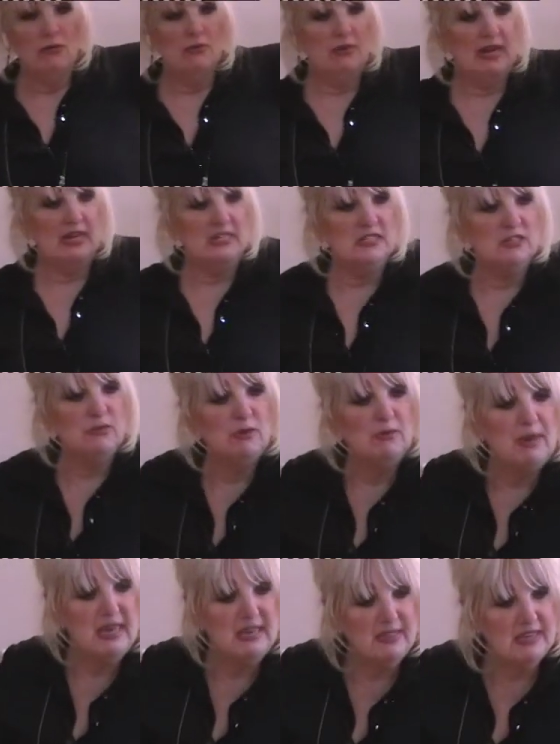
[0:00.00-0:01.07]
Right, so we
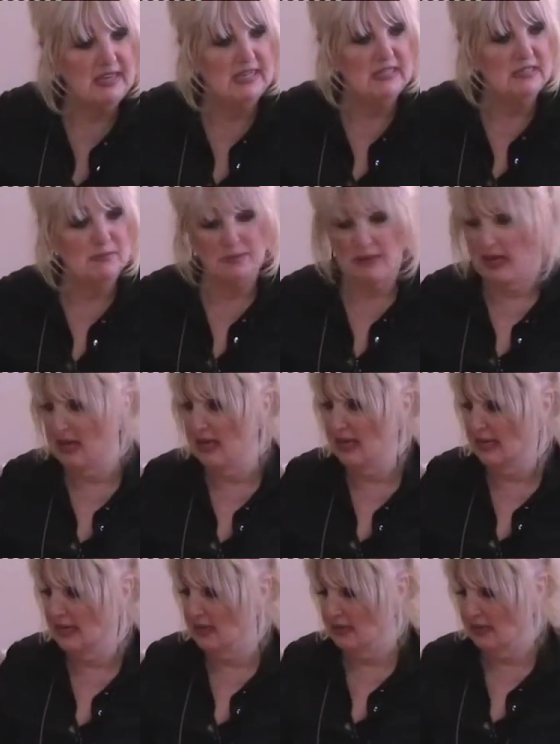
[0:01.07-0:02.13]
make these
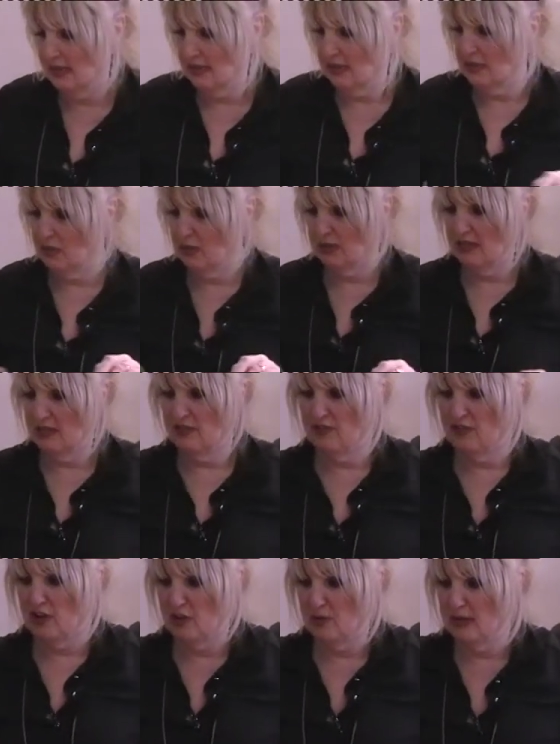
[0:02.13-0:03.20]
by doing the
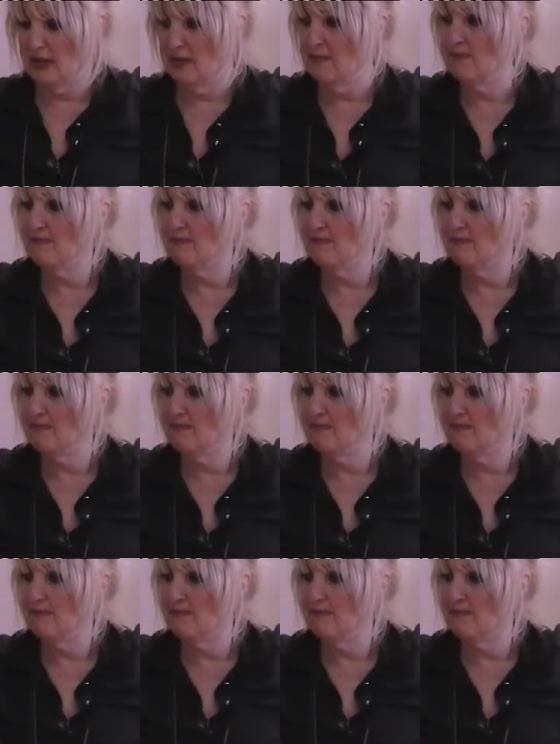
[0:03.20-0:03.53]
following.